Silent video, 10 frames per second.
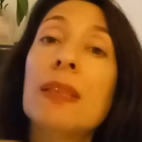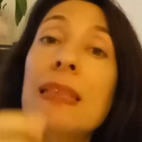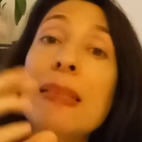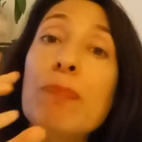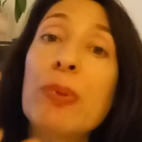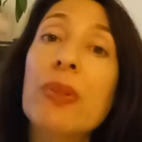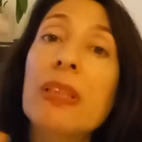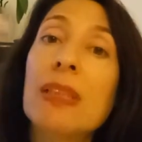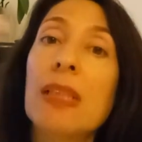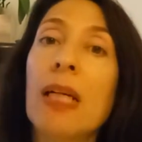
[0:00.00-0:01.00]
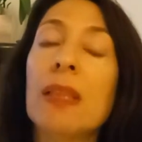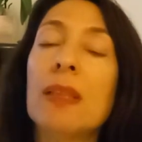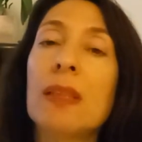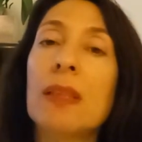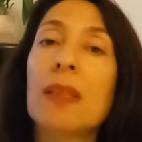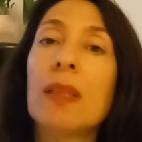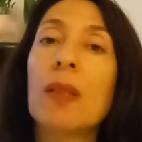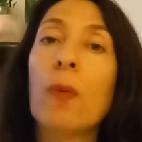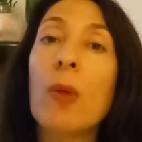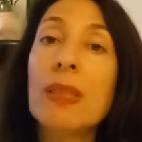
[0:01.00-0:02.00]
deeper insights,
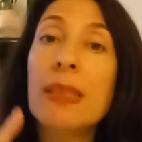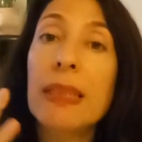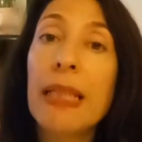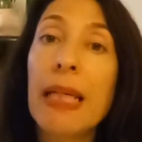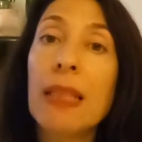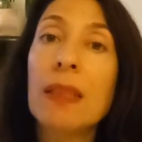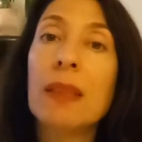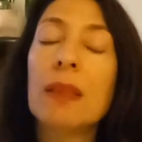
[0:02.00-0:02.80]
once again,